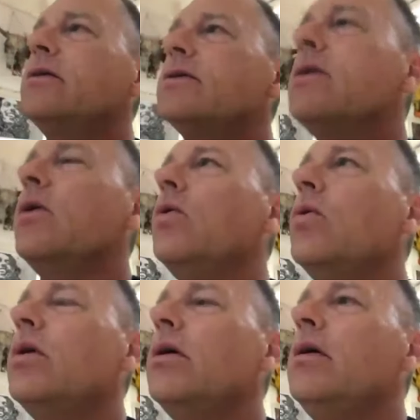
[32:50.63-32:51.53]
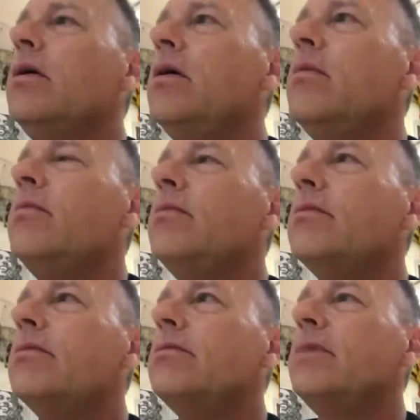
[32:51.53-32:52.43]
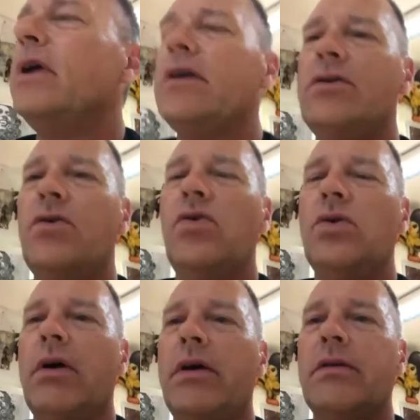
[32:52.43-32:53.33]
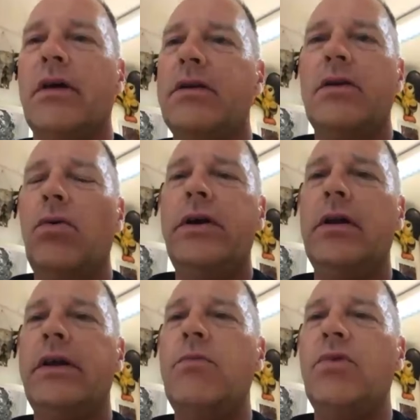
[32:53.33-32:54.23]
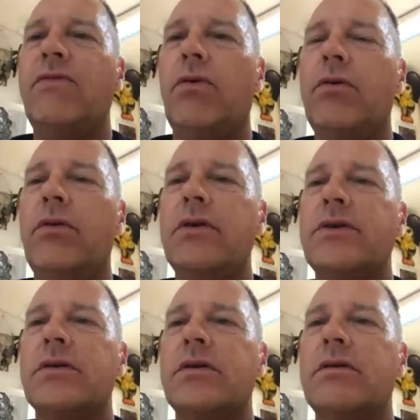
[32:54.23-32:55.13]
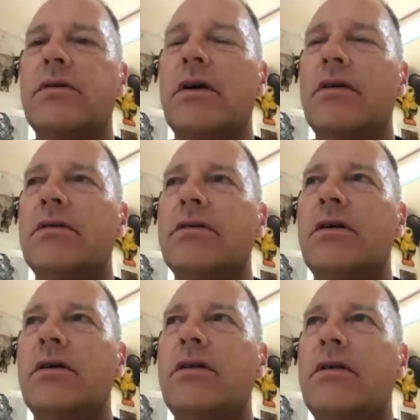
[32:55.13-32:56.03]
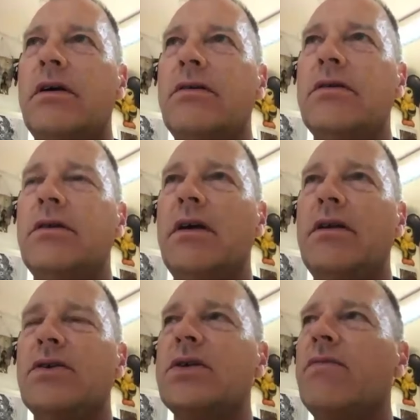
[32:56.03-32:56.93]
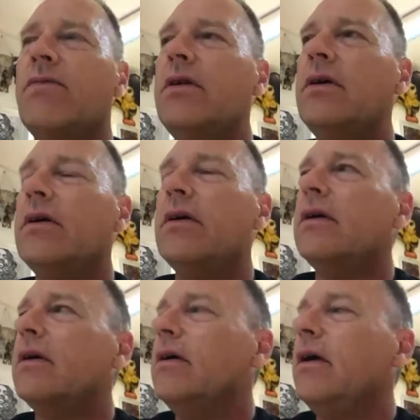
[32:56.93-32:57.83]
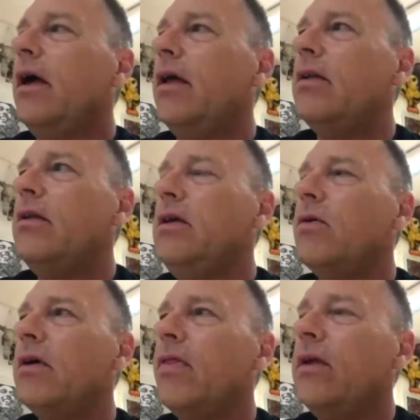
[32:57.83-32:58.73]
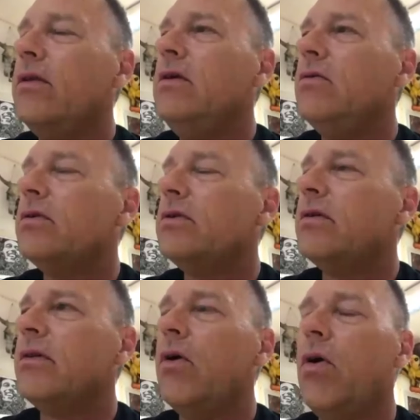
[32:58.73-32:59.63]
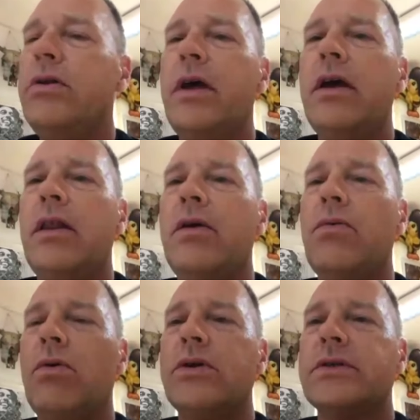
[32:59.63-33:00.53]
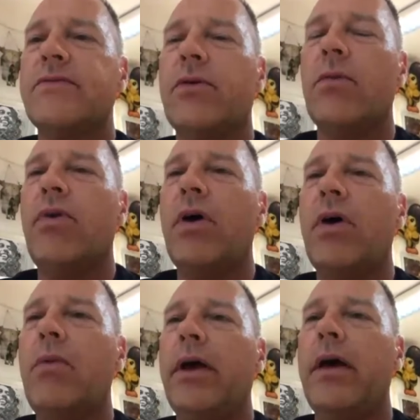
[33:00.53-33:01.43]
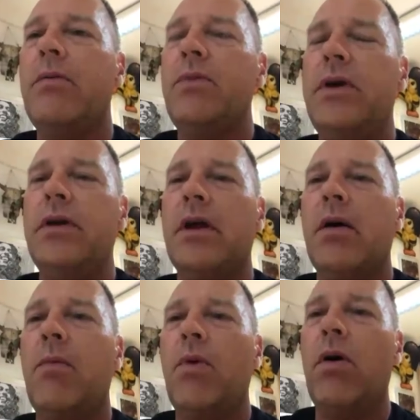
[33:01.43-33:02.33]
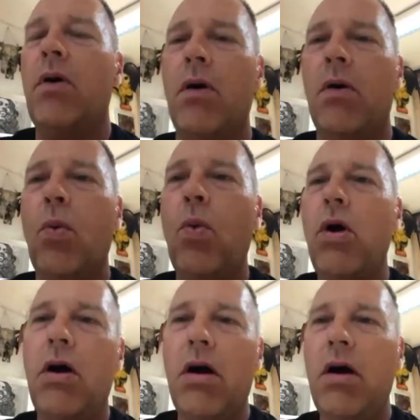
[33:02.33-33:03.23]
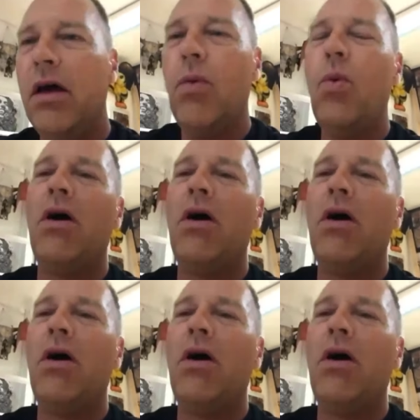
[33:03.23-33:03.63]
So, um, like I told you, I had, had no legal name before this in mm. Mm-hmm. until 1987. And Neon, I think Neon, the whole day there was from Public Enemy number one, one,